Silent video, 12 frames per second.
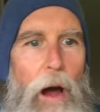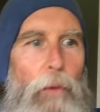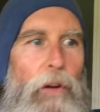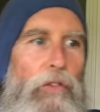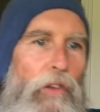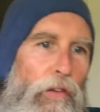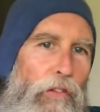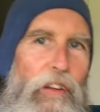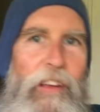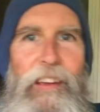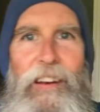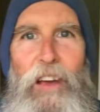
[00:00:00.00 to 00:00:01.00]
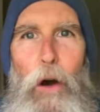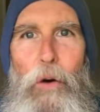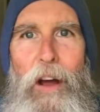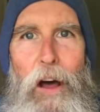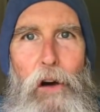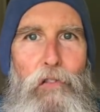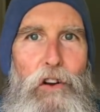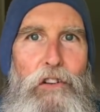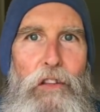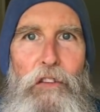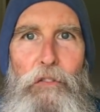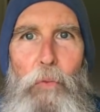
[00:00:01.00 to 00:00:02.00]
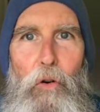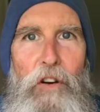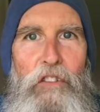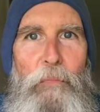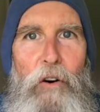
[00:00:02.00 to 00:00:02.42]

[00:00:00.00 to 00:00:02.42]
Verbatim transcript: I resisted going over to the sports